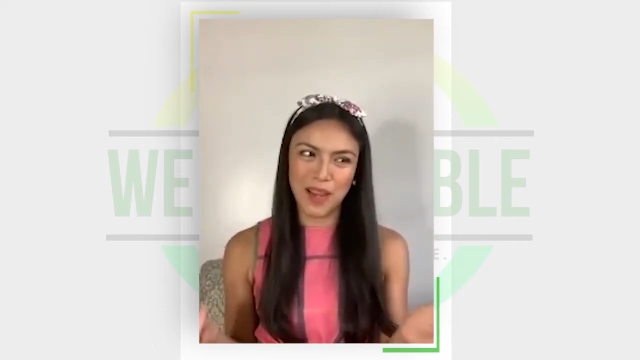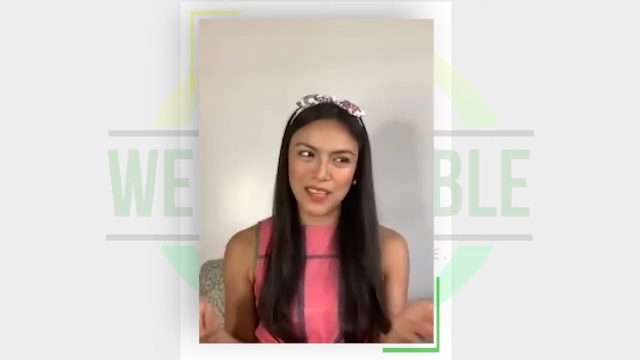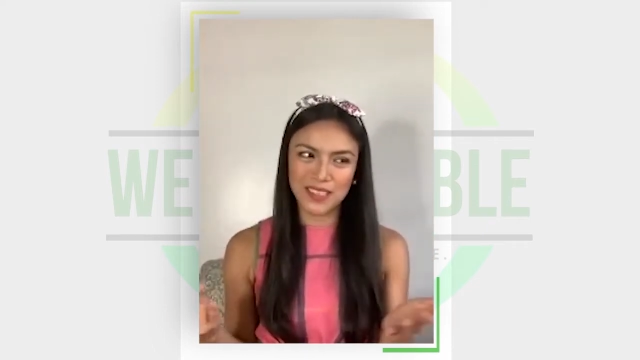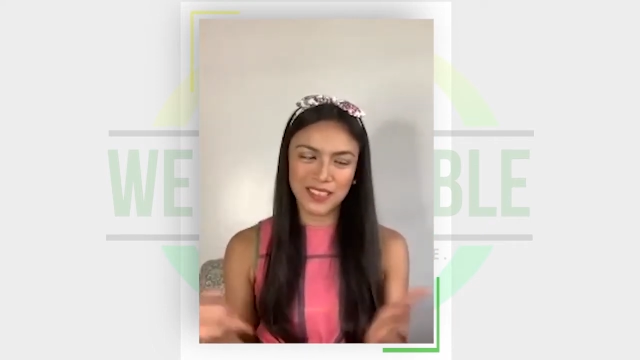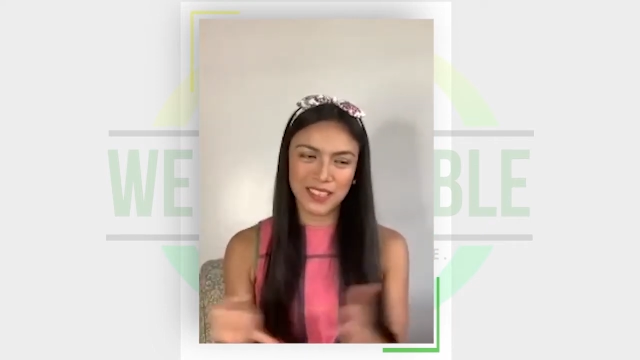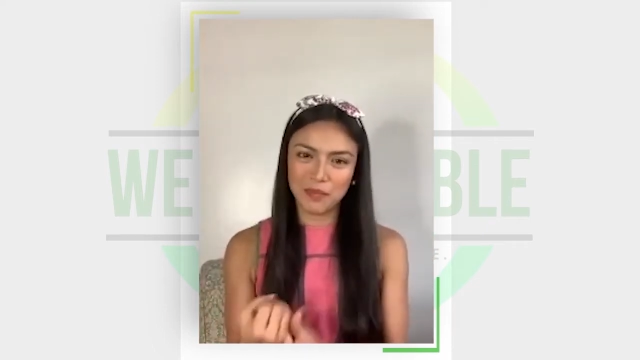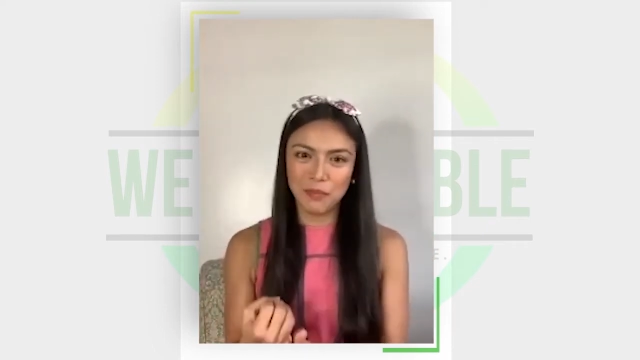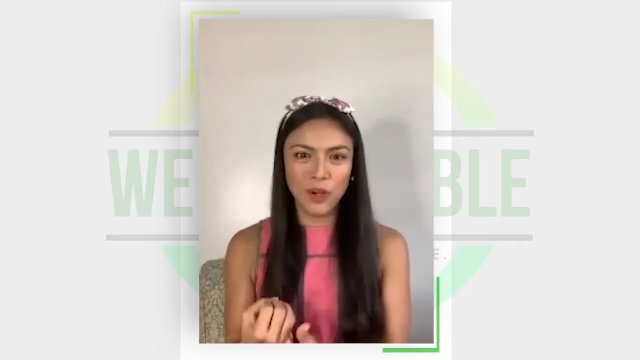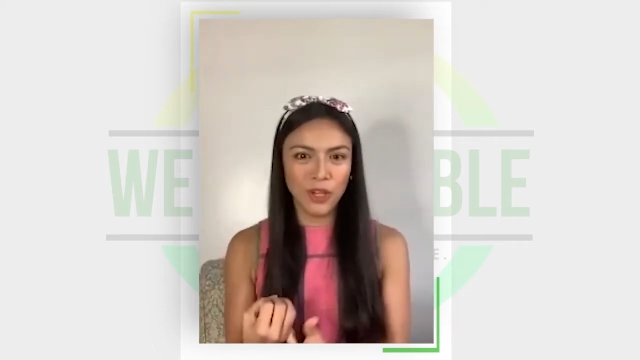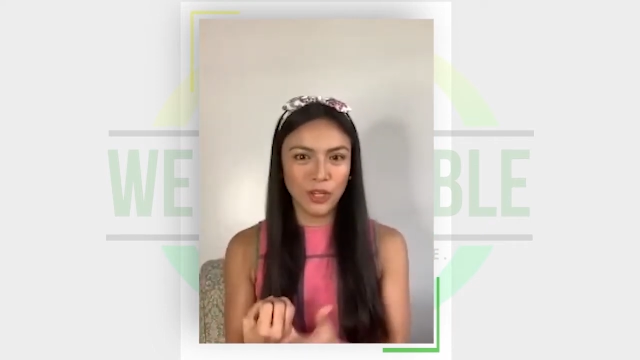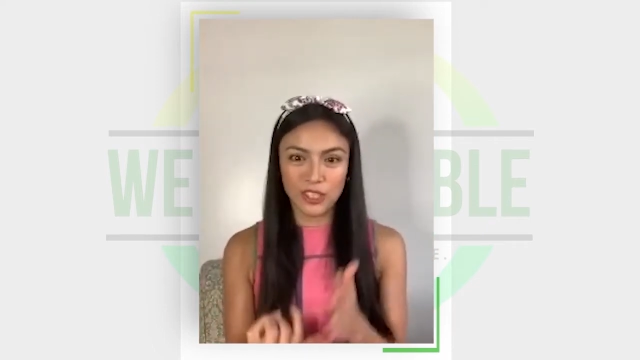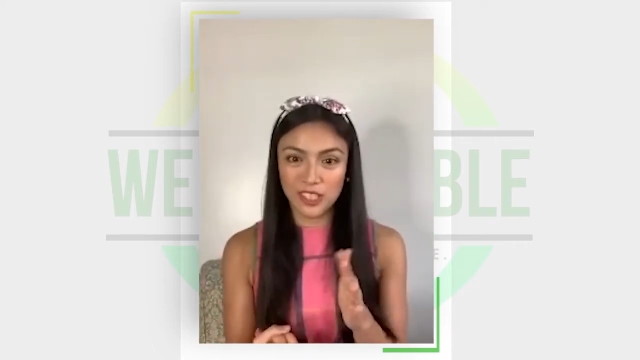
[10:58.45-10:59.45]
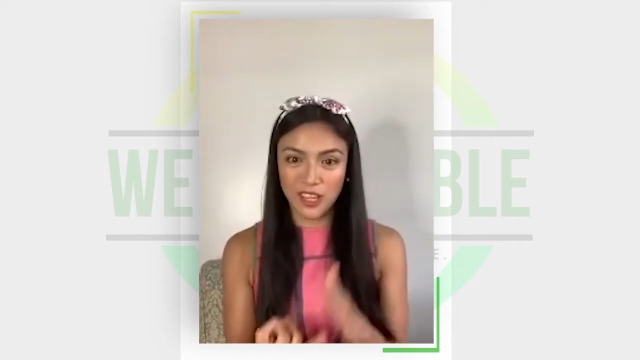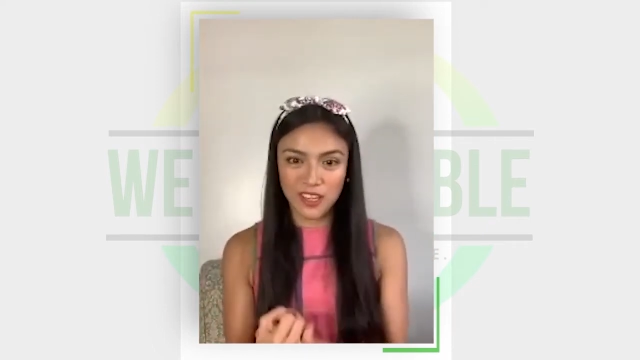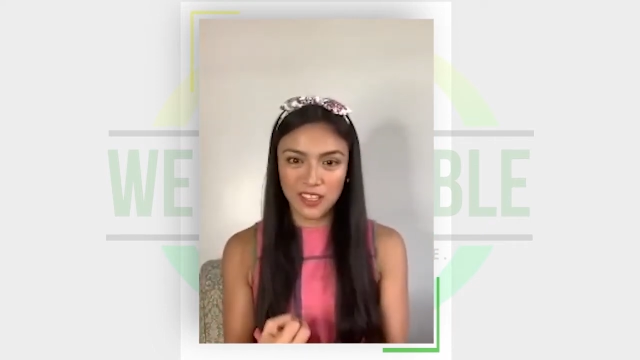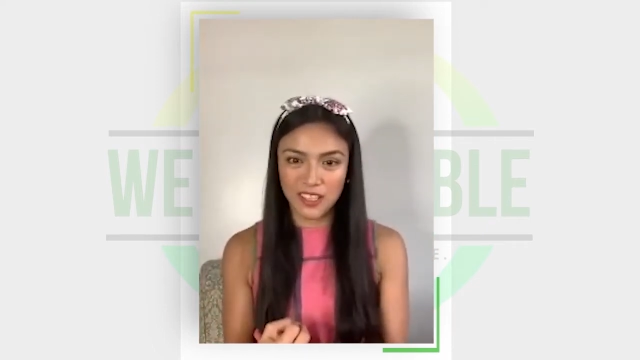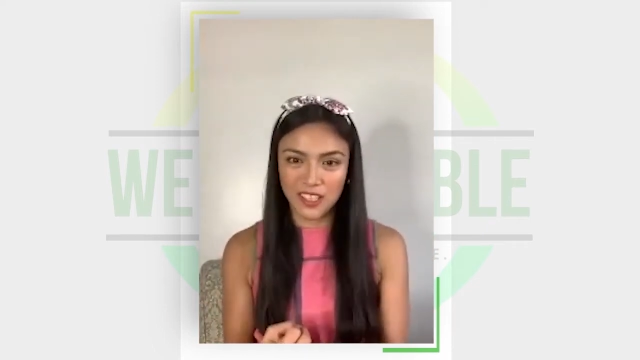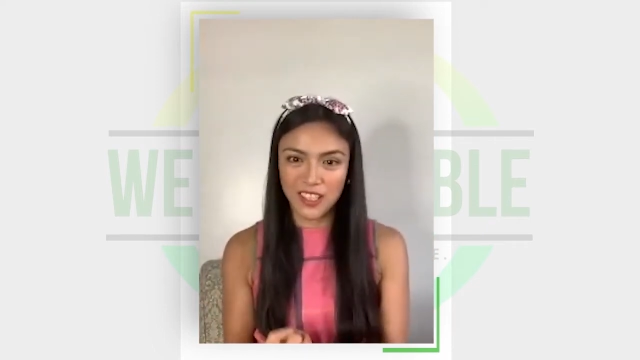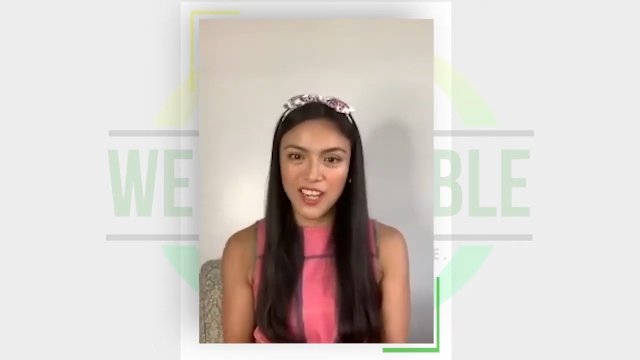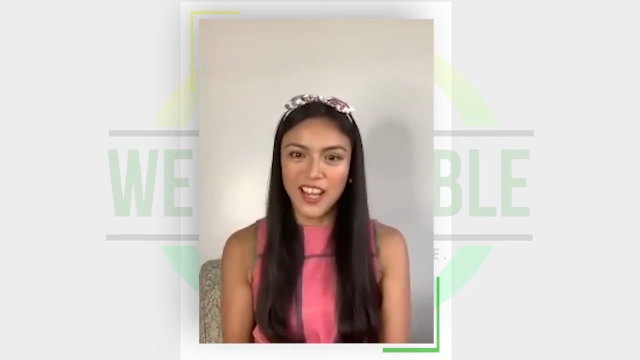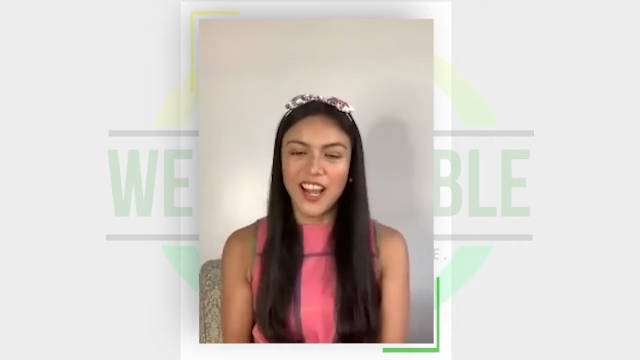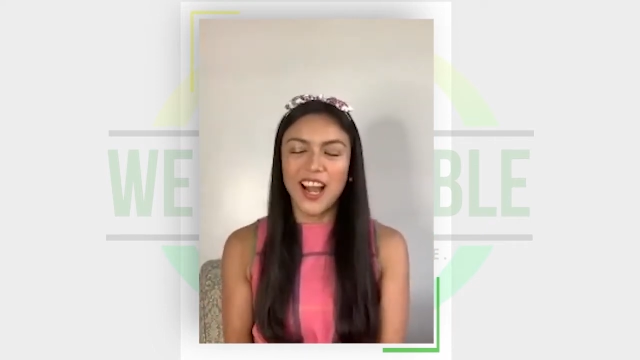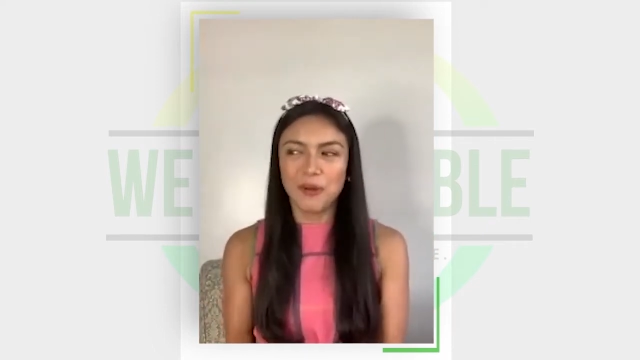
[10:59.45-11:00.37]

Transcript: basketball or soccer. I